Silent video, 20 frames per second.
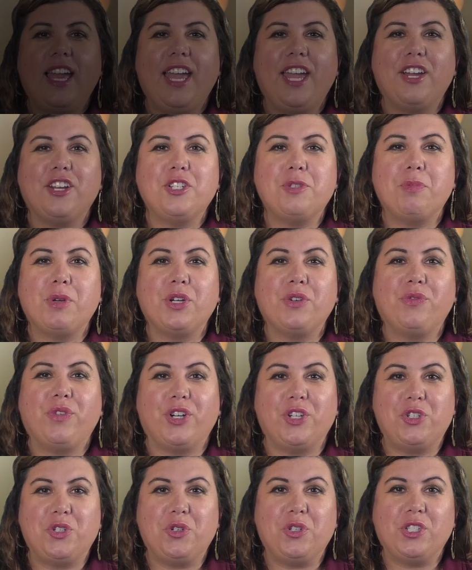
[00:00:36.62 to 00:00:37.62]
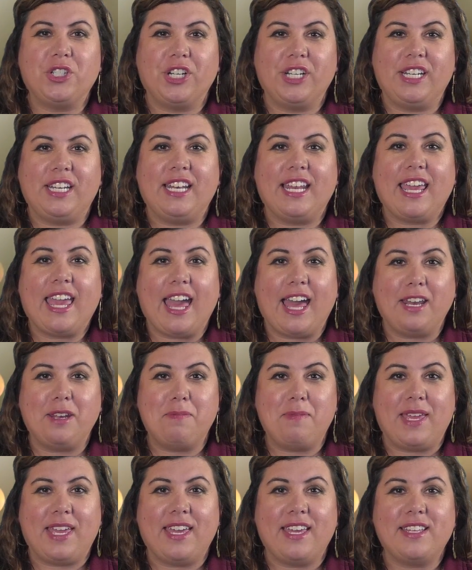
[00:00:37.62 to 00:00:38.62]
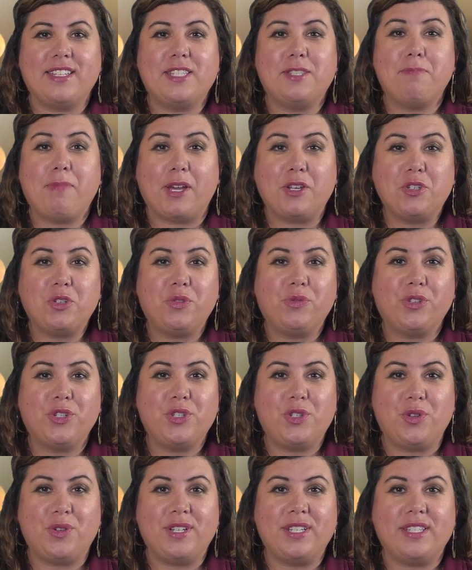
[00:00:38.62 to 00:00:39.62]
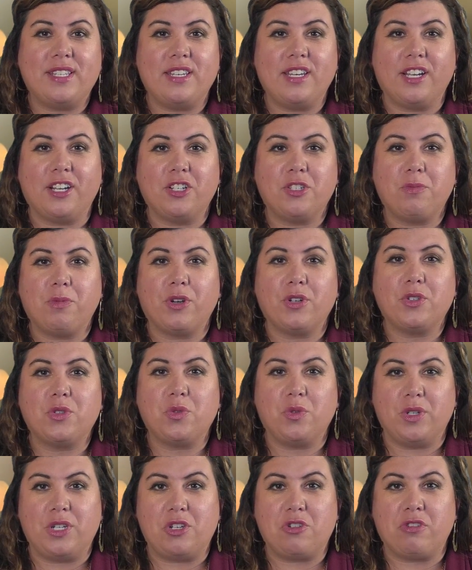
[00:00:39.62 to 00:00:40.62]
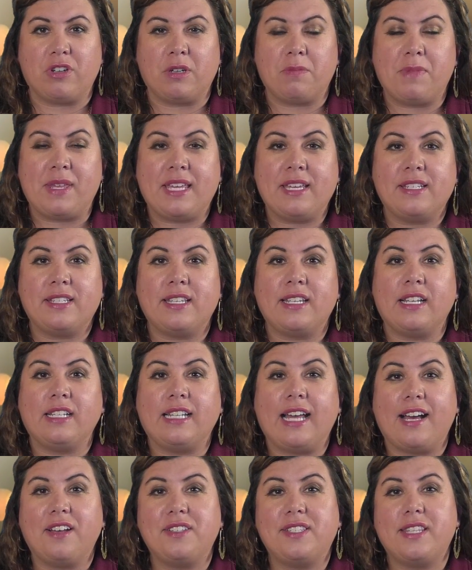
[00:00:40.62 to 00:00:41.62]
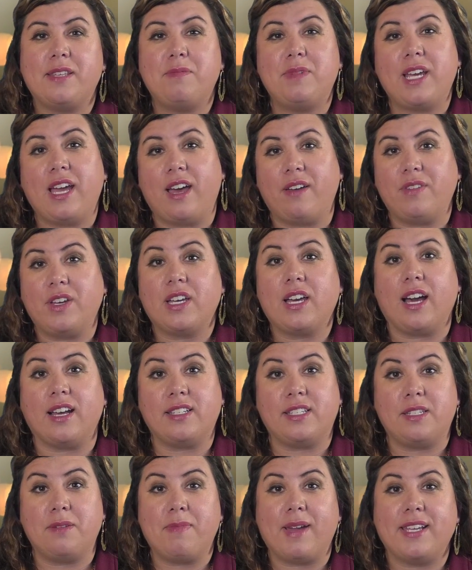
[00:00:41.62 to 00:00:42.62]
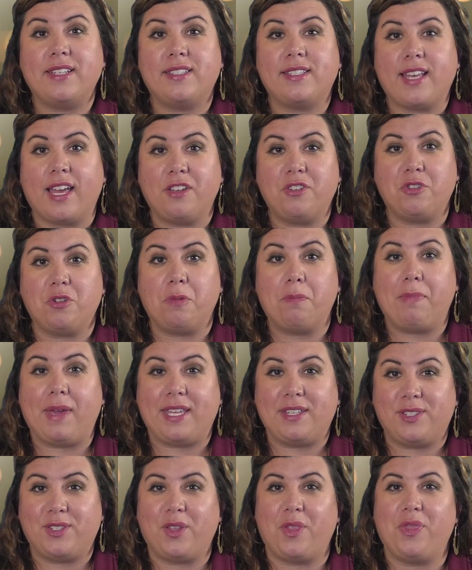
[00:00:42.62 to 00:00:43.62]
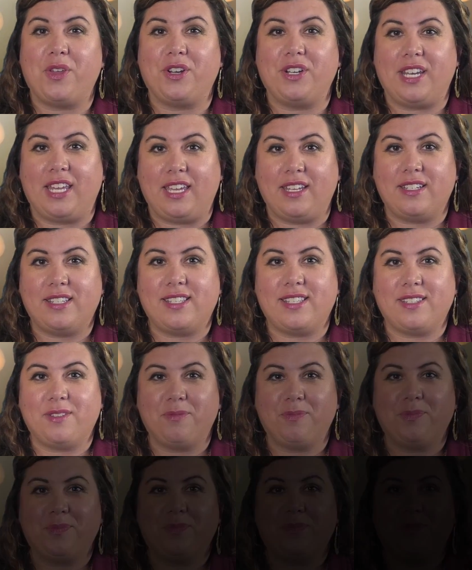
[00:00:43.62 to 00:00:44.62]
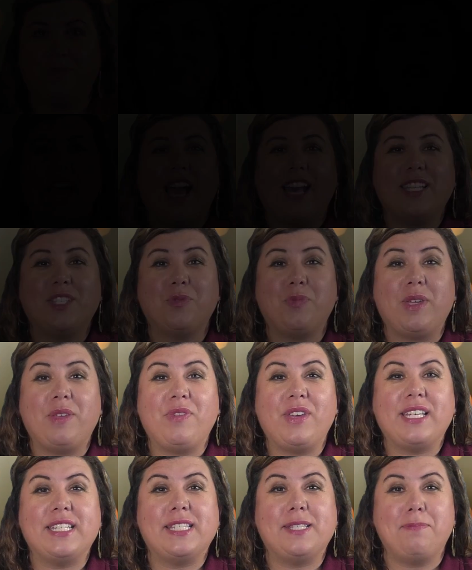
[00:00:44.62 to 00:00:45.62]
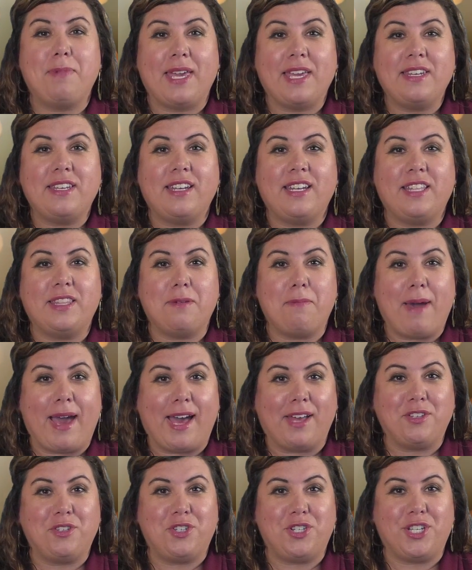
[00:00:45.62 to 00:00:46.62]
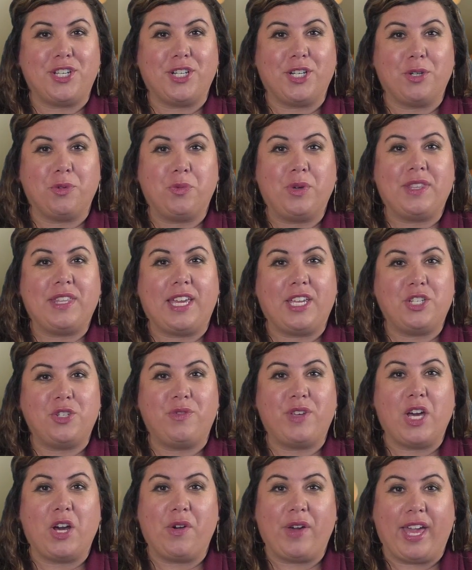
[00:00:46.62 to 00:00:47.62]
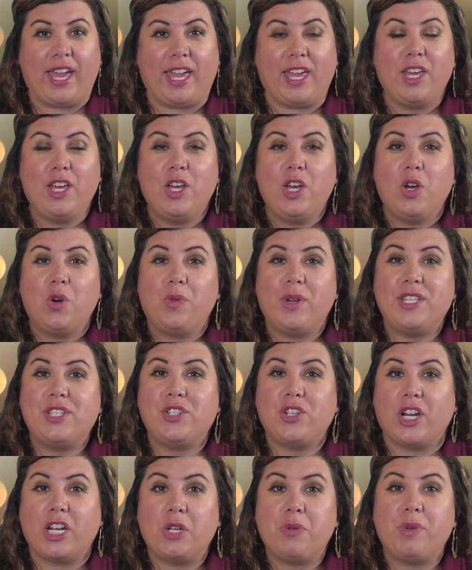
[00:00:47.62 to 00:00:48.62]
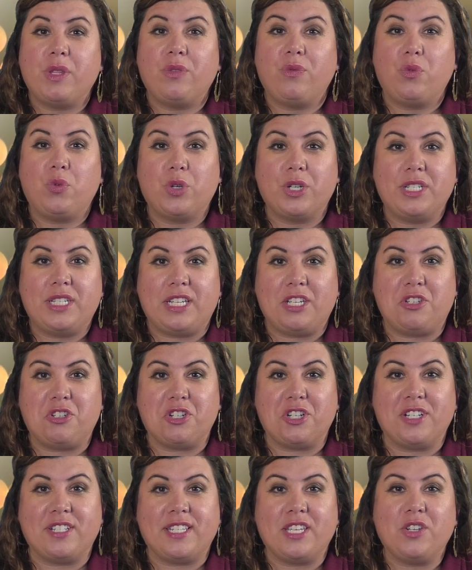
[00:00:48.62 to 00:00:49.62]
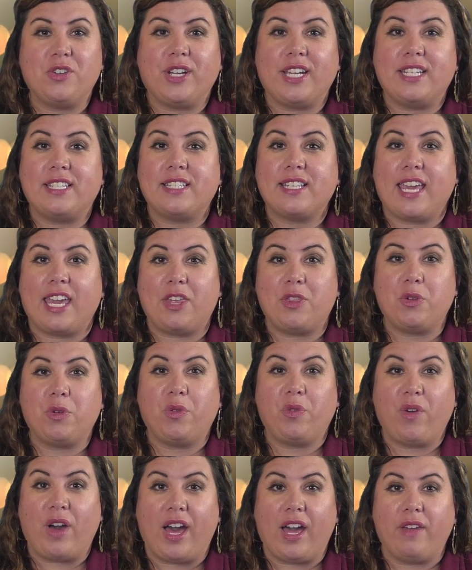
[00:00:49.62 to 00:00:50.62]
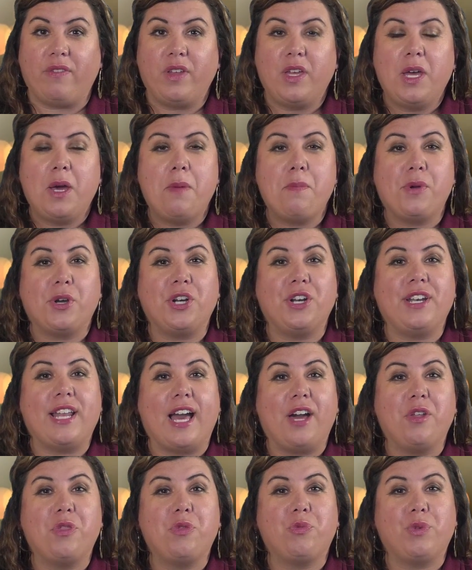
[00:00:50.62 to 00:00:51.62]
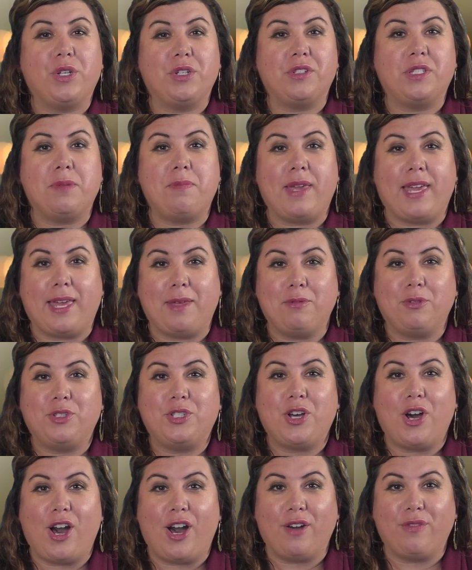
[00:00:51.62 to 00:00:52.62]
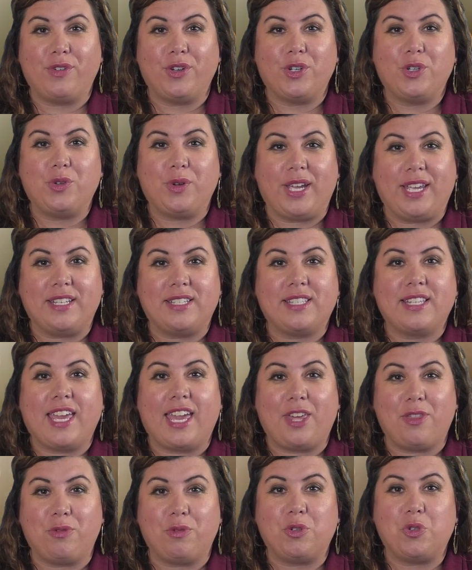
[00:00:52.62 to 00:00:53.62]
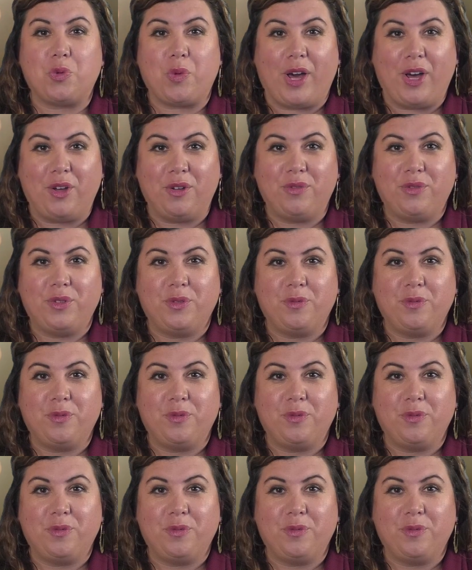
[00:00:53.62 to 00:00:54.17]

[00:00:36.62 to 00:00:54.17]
Harrisburg Virtual Learning Academy is special for students in Harrisburg School District because it allows them to have a customized schedule based on their needs. As we've expanded in the past year with HVLA, we started with 4 teachers in grades K through 5, but are now thrilled to be able to offer grades K through 12.